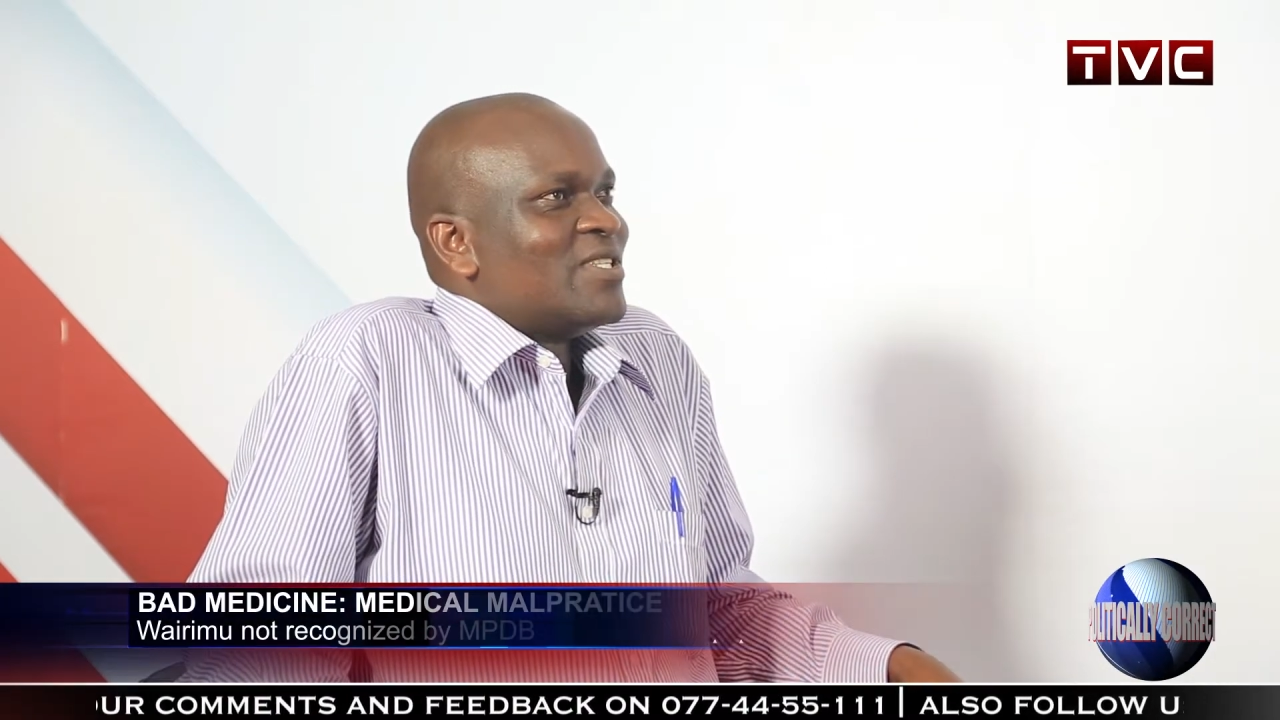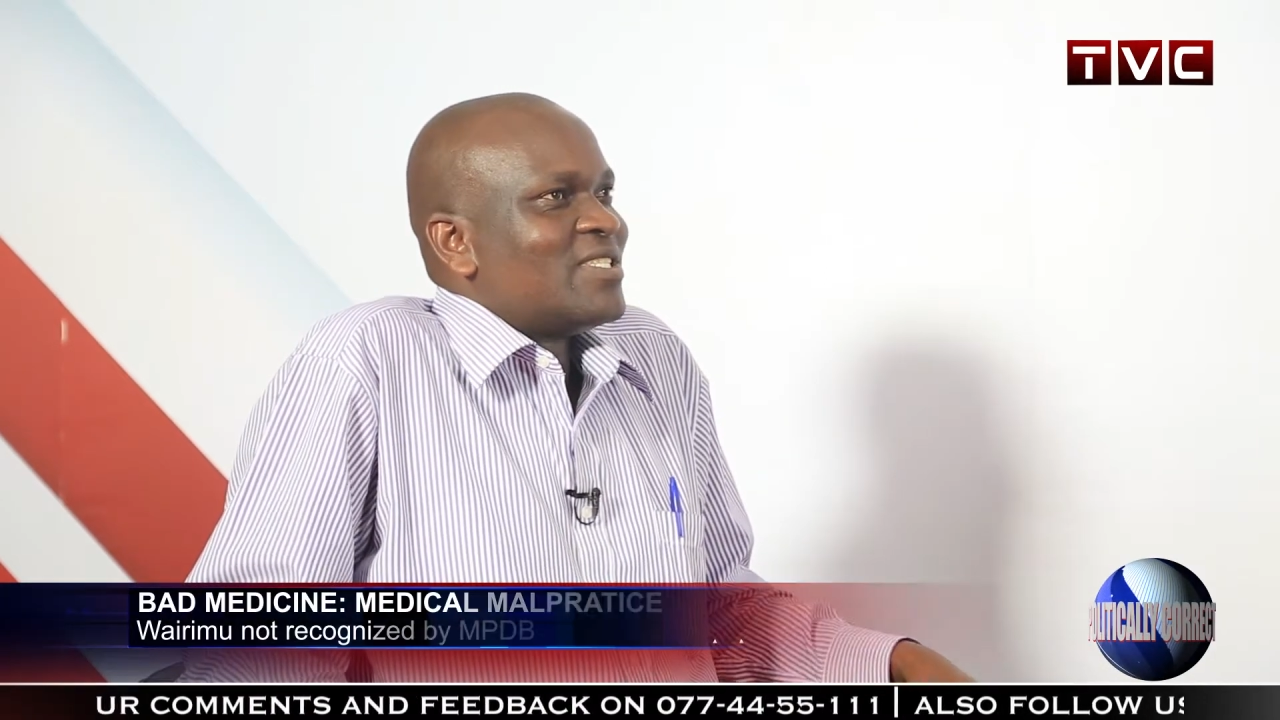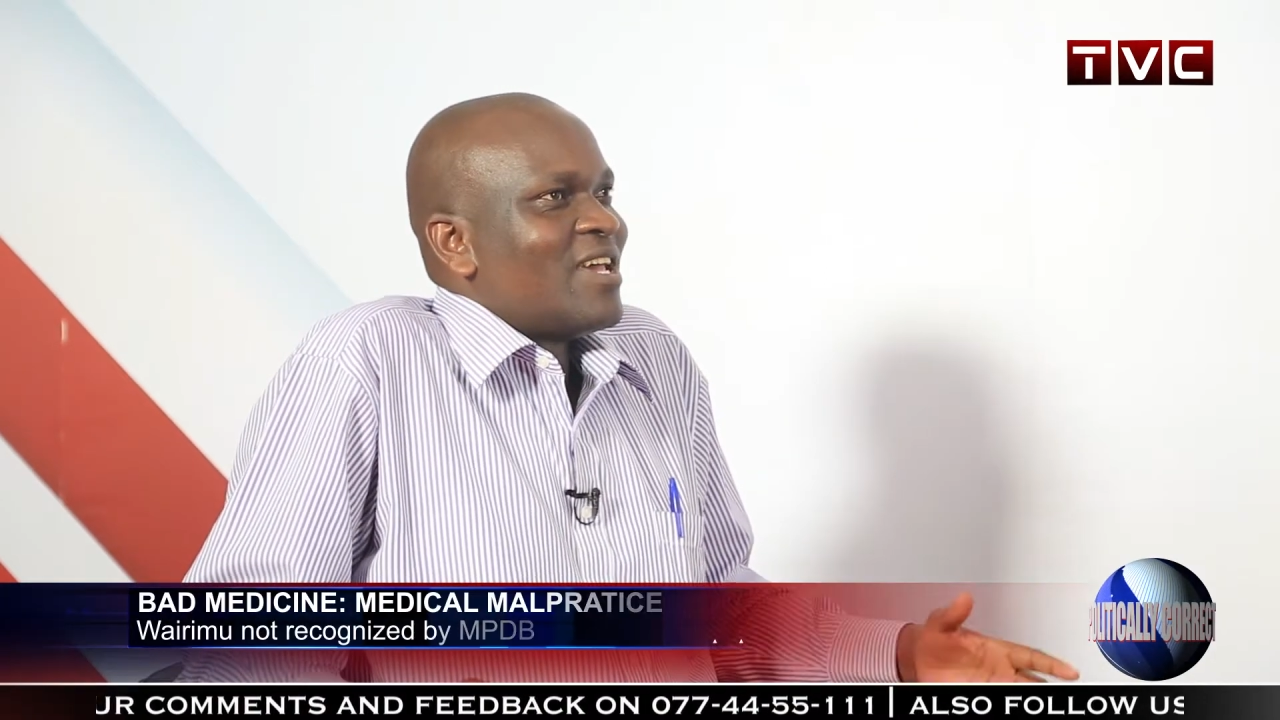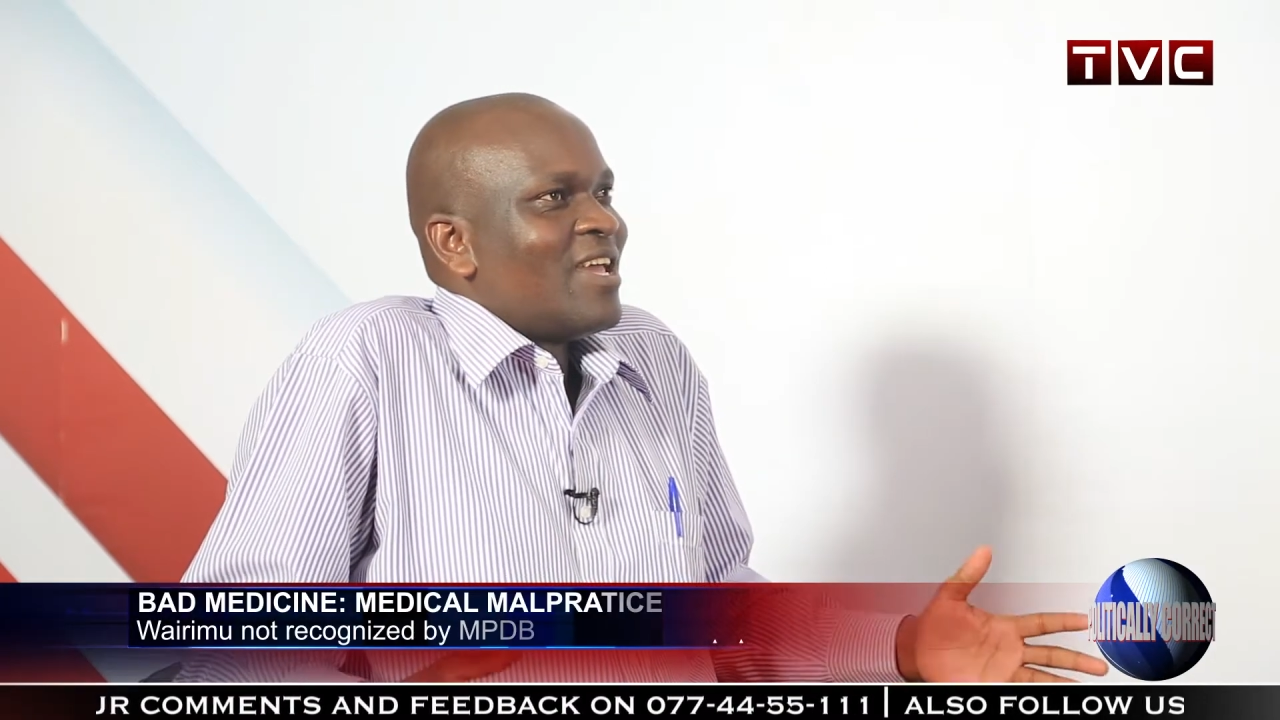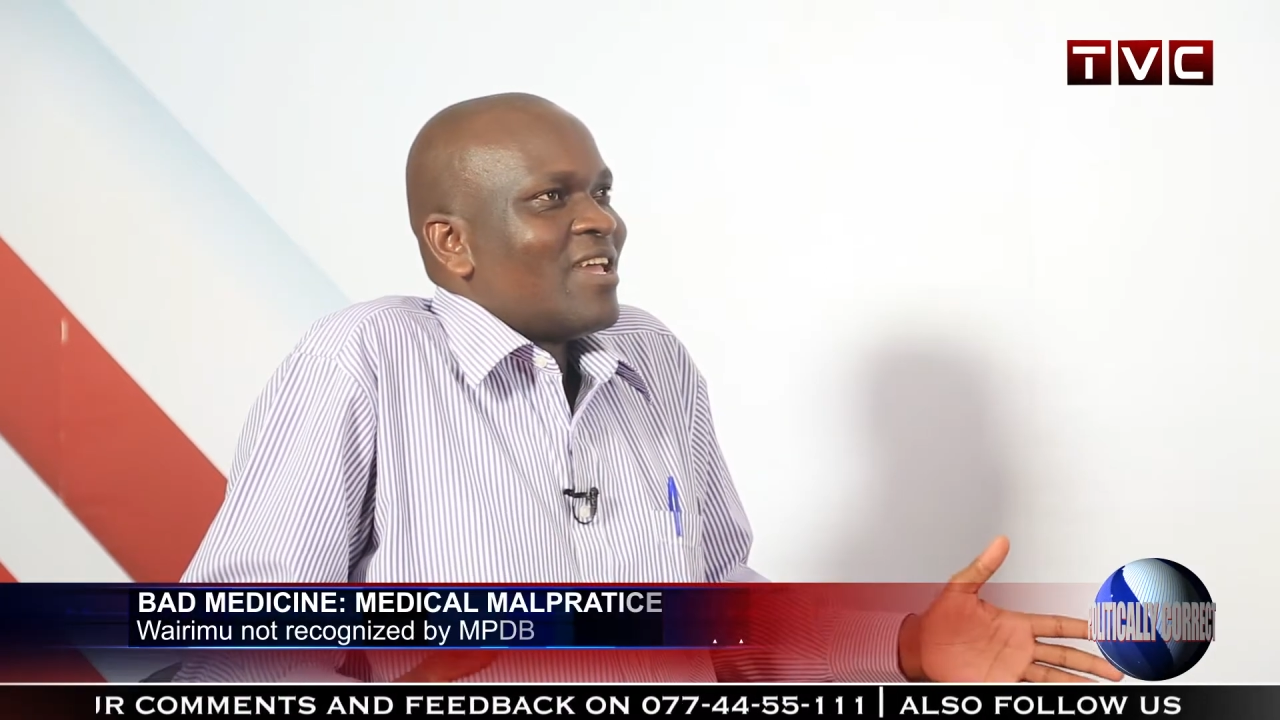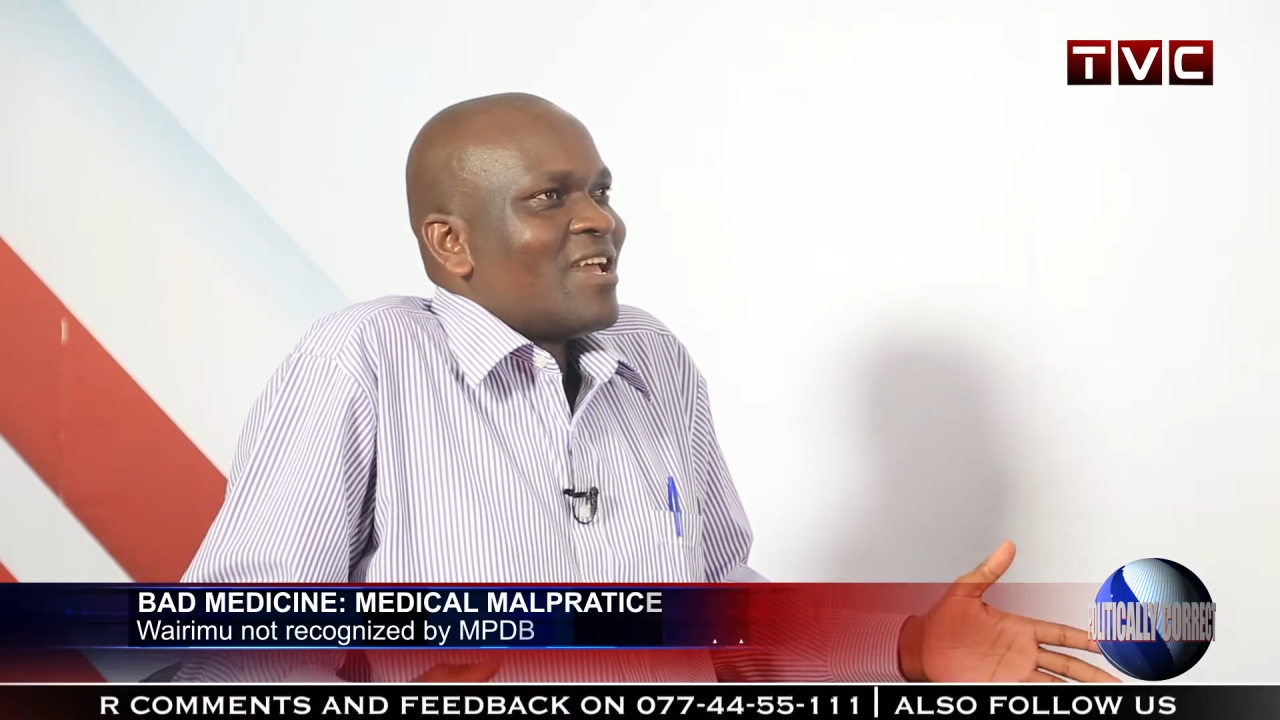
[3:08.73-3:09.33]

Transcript: would say